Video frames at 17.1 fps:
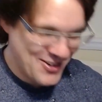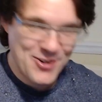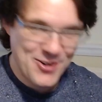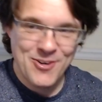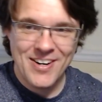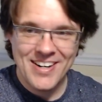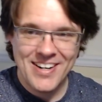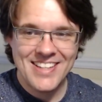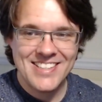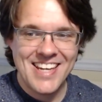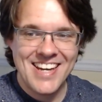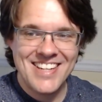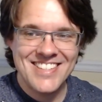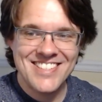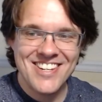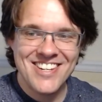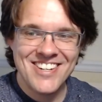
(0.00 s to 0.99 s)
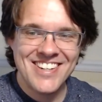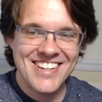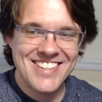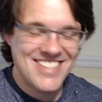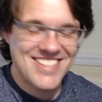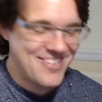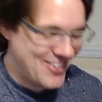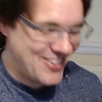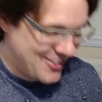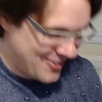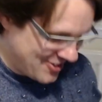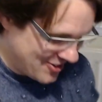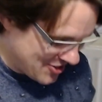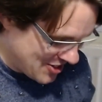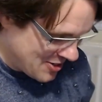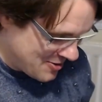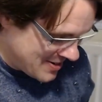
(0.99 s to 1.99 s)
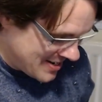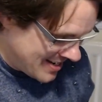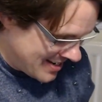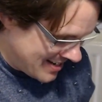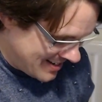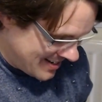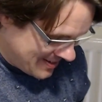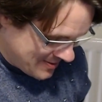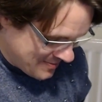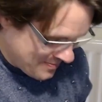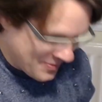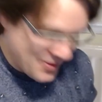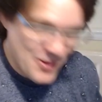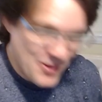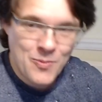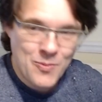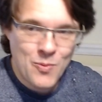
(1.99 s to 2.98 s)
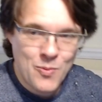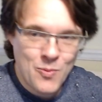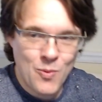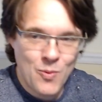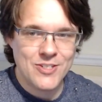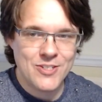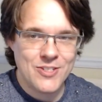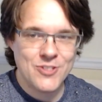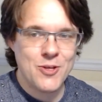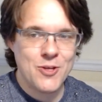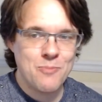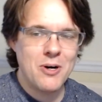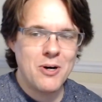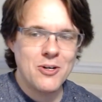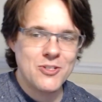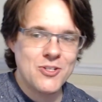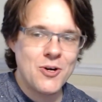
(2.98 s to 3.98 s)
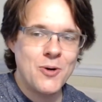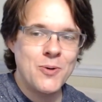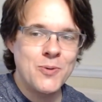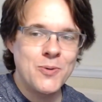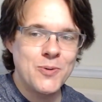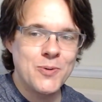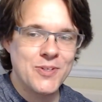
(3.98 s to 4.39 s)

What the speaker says: Alright, let's get inside. Let's have a little look, shall we? What does the box hold?